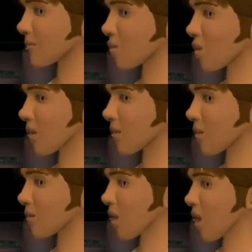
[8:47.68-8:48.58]
things that
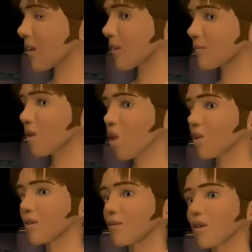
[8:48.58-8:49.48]
you've done will
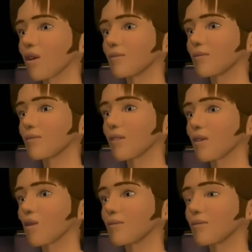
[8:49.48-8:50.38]
follow you. Yeah.